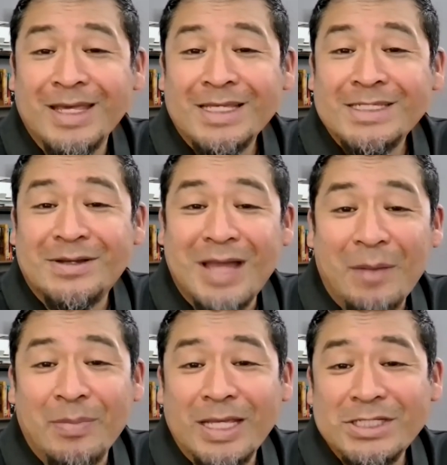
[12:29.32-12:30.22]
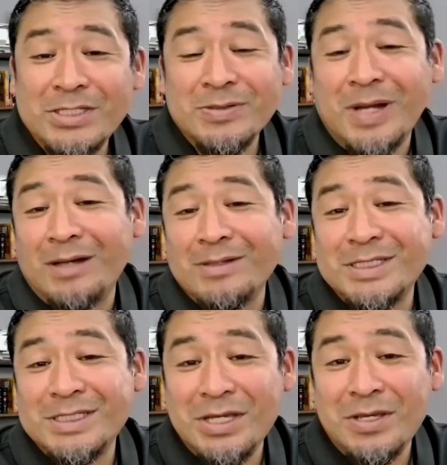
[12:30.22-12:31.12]
So God bless you. I'll
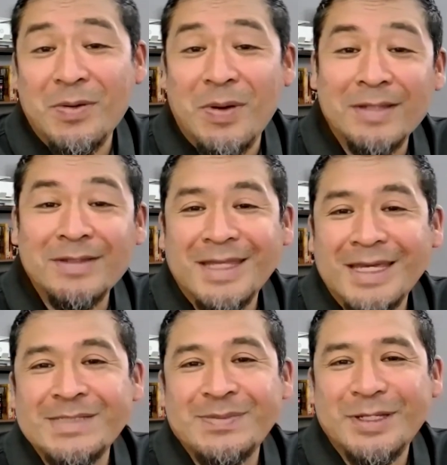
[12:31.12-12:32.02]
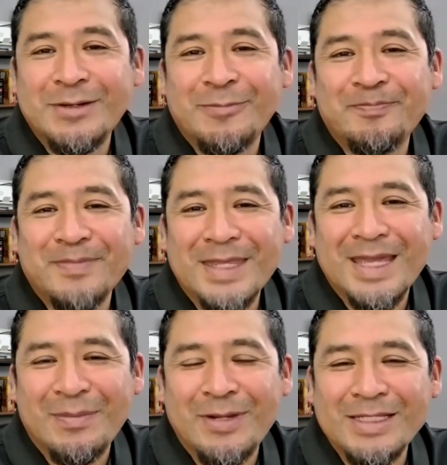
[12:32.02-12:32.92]
see you on the next video.
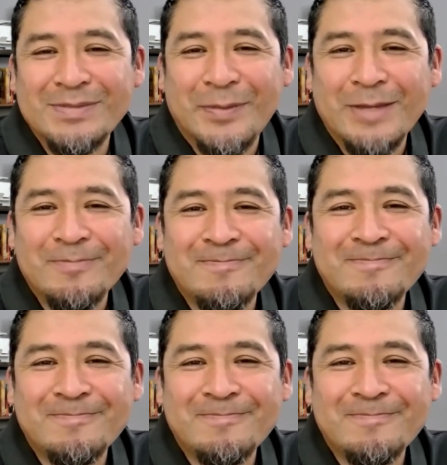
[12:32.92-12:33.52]
God bless. Bye-bye.